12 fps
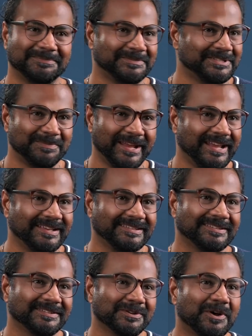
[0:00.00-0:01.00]

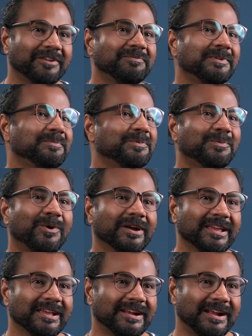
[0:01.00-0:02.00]
space, a lot of people
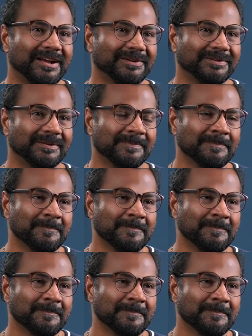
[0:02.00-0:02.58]
walking around.